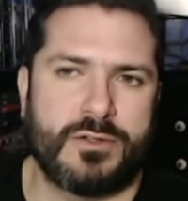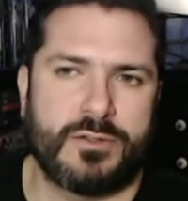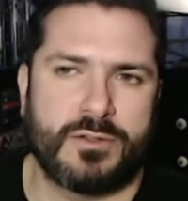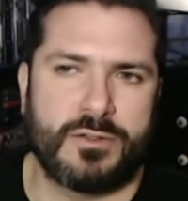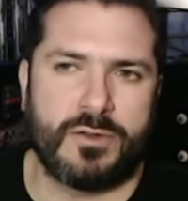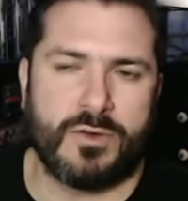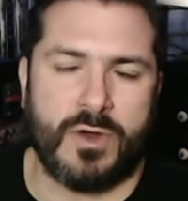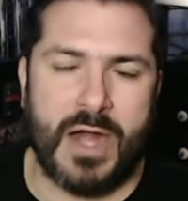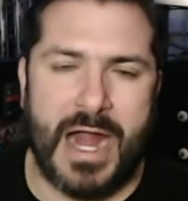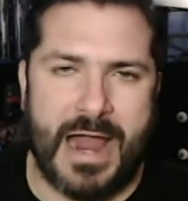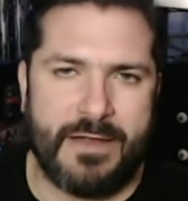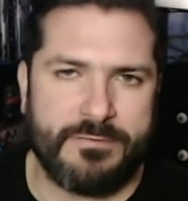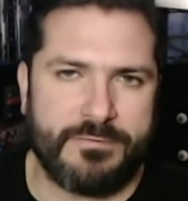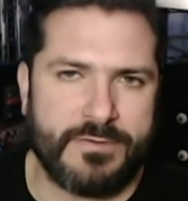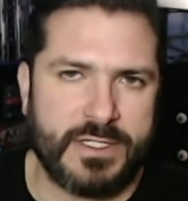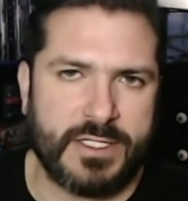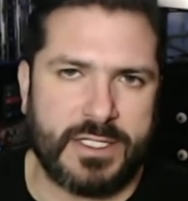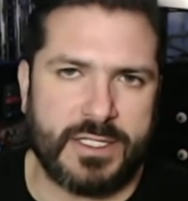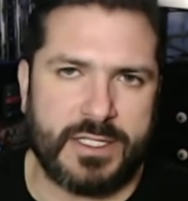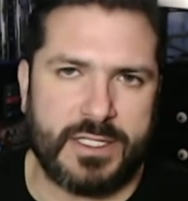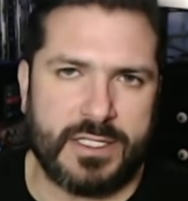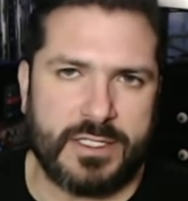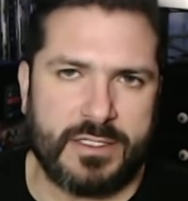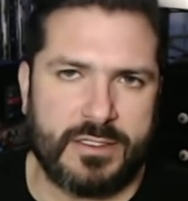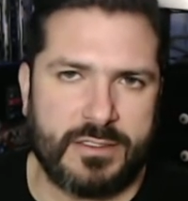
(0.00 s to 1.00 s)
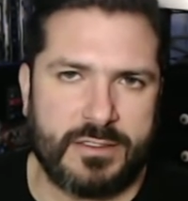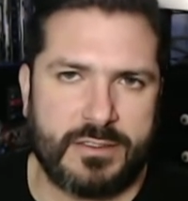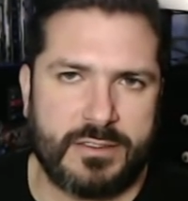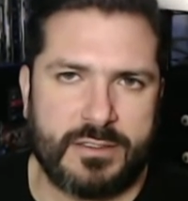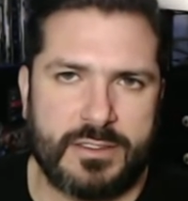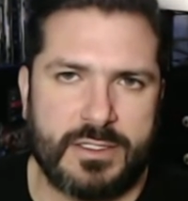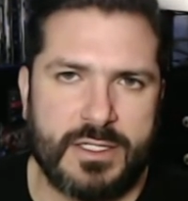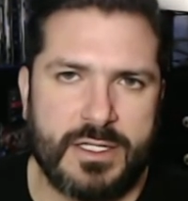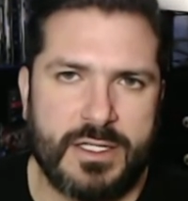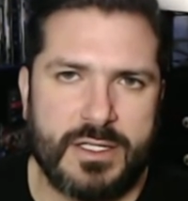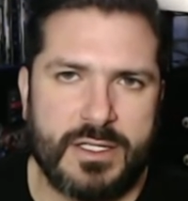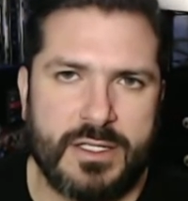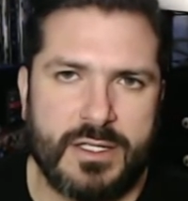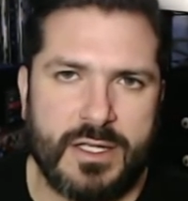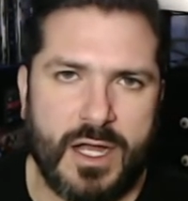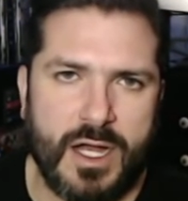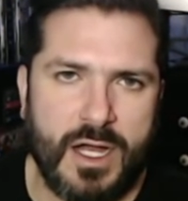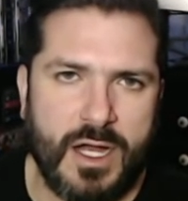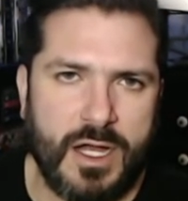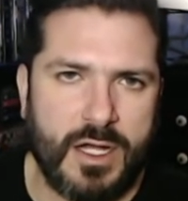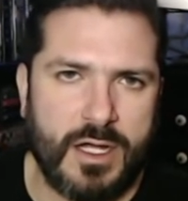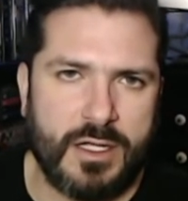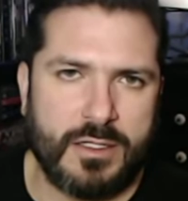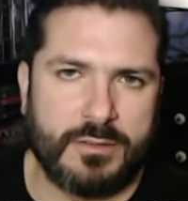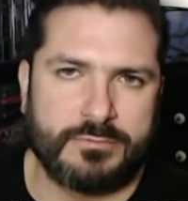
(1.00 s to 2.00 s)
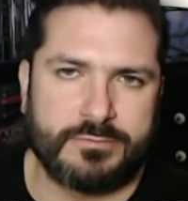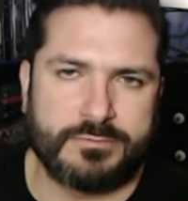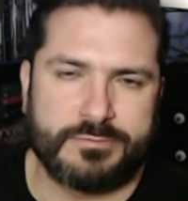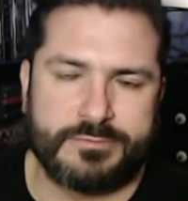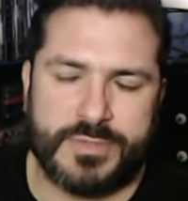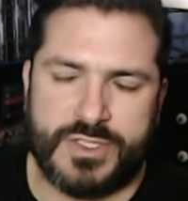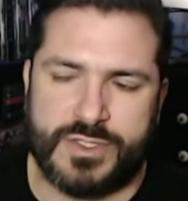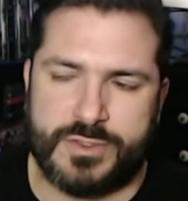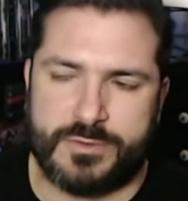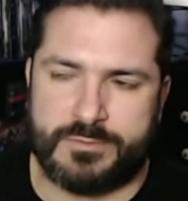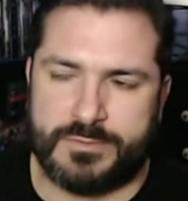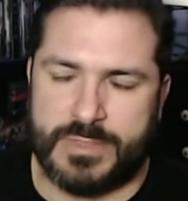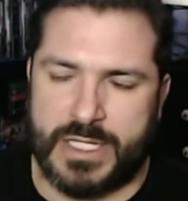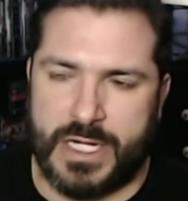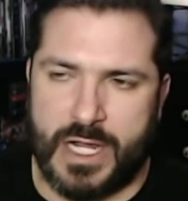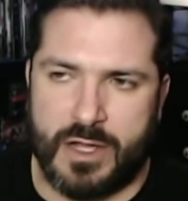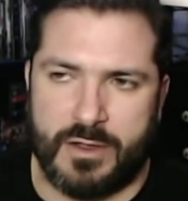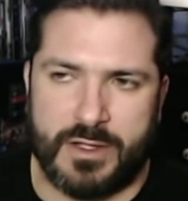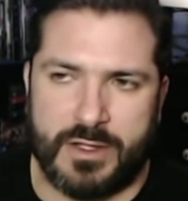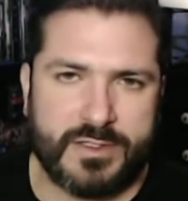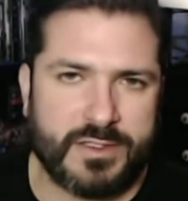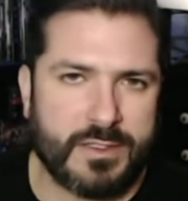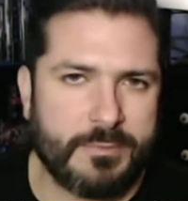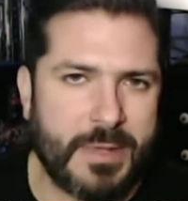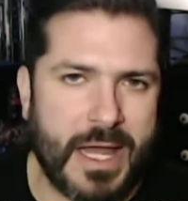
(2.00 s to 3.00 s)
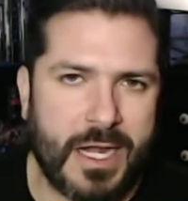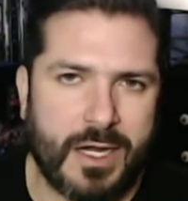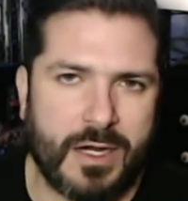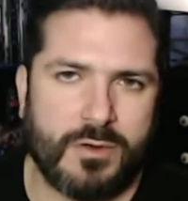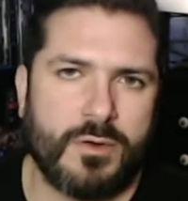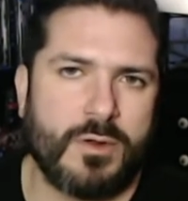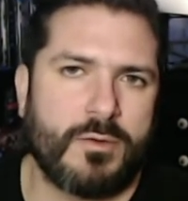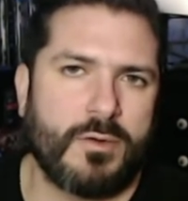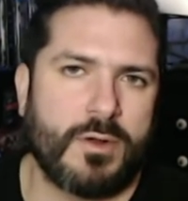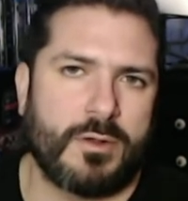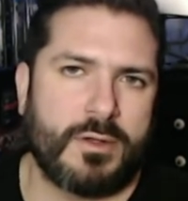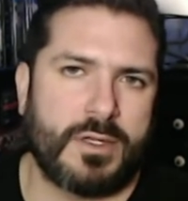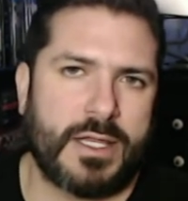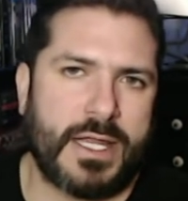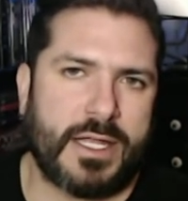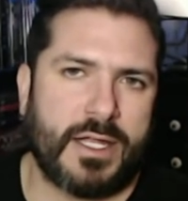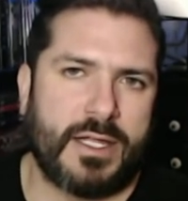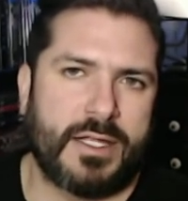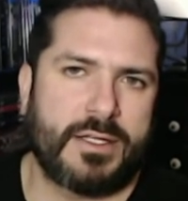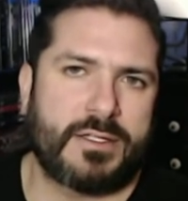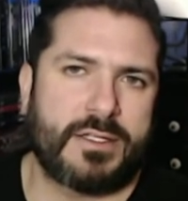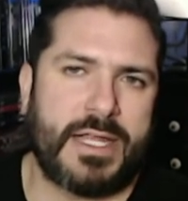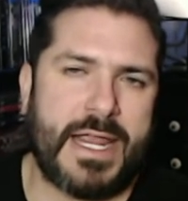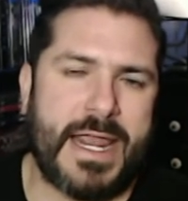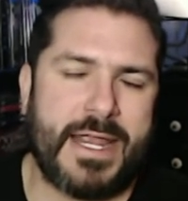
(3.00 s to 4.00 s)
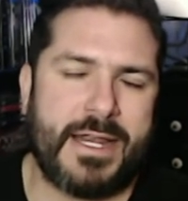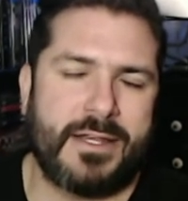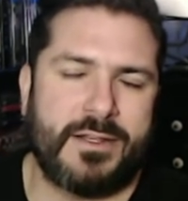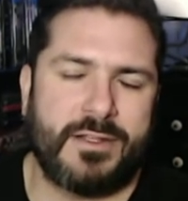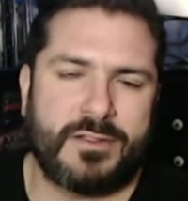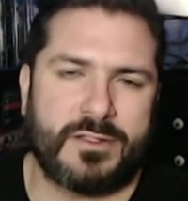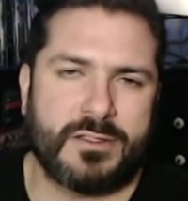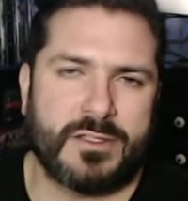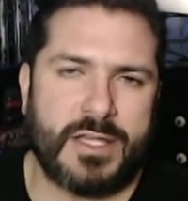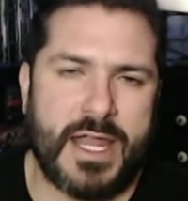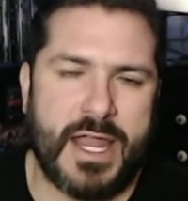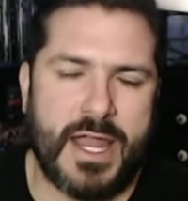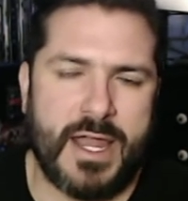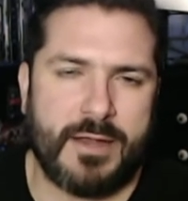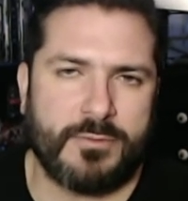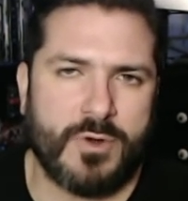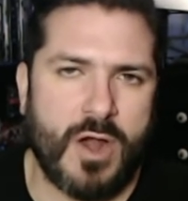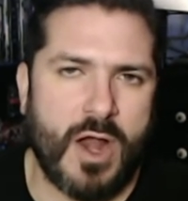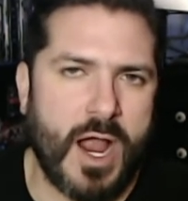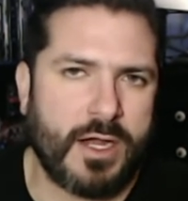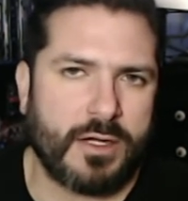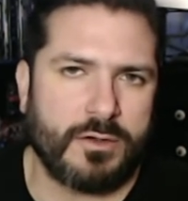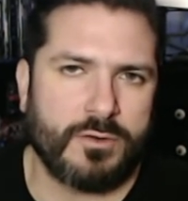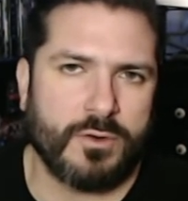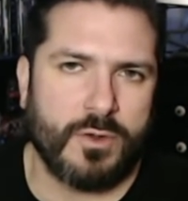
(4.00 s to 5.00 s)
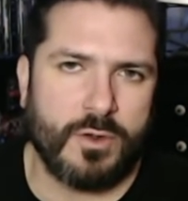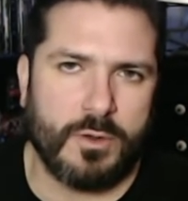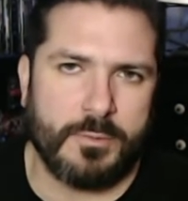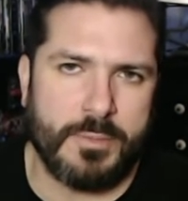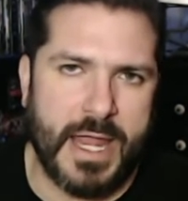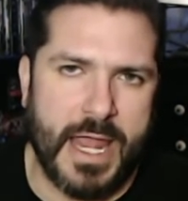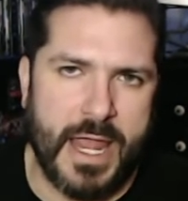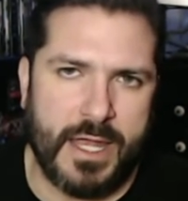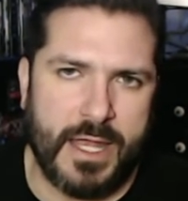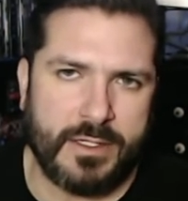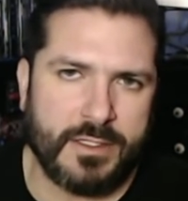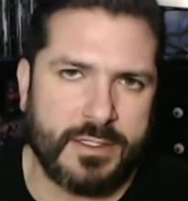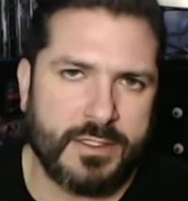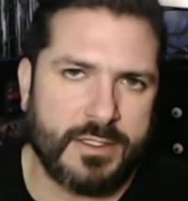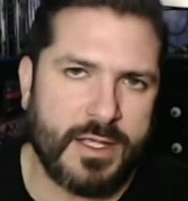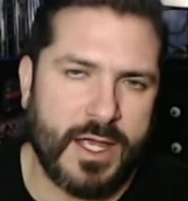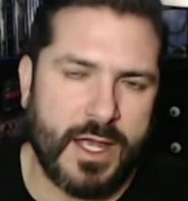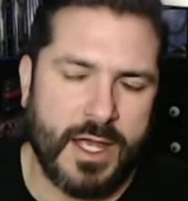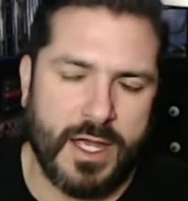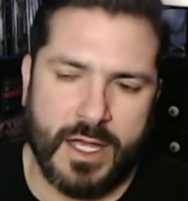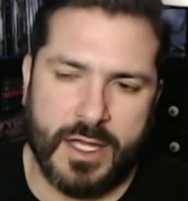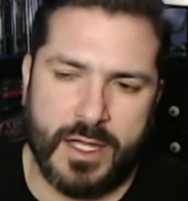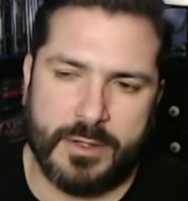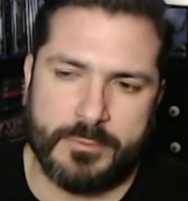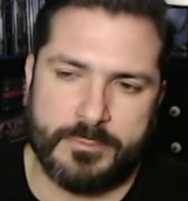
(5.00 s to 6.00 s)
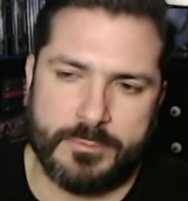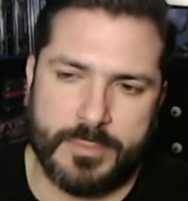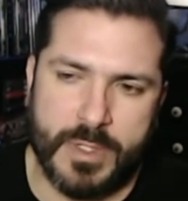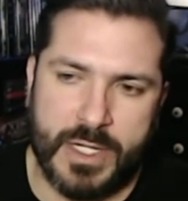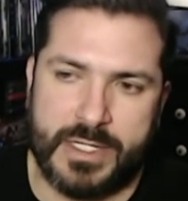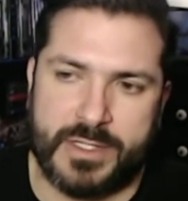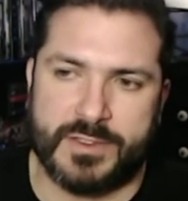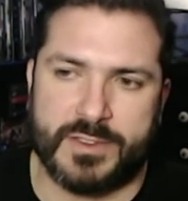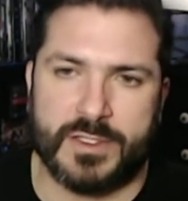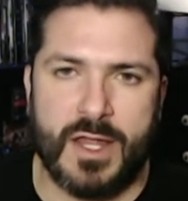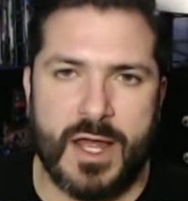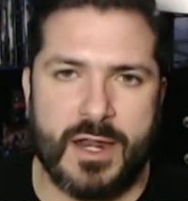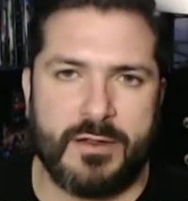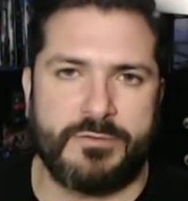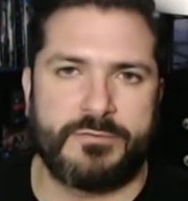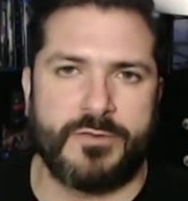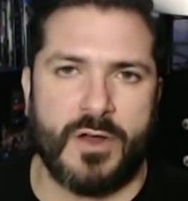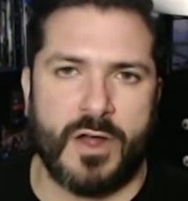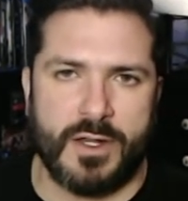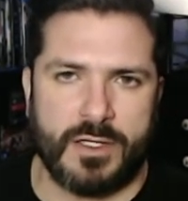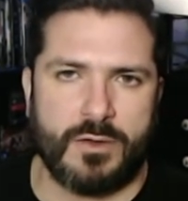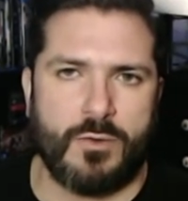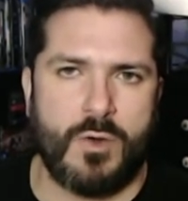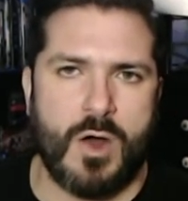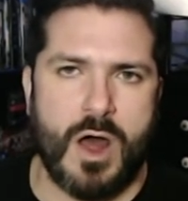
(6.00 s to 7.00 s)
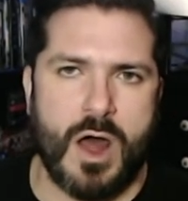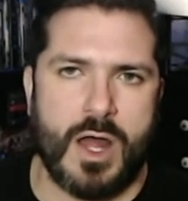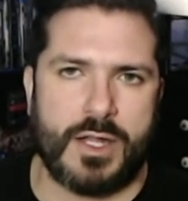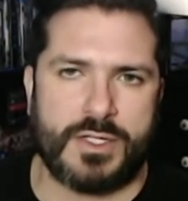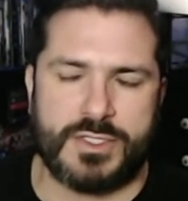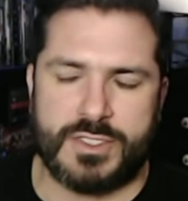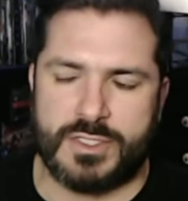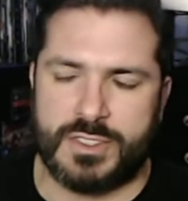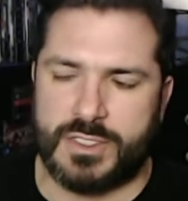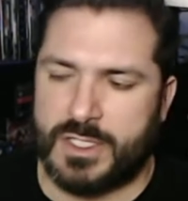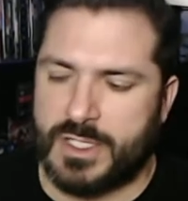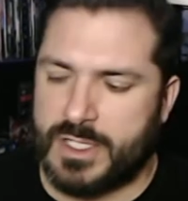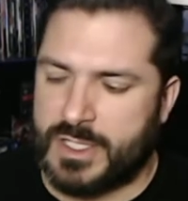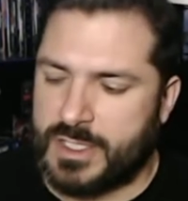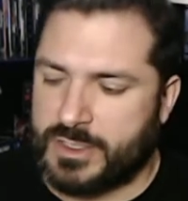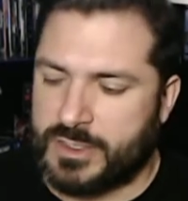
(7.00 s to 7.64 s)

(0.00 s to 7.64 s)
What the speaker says: graphic, and it's about like a 80s glam rock and roll band. But it's a lot of fun to watch.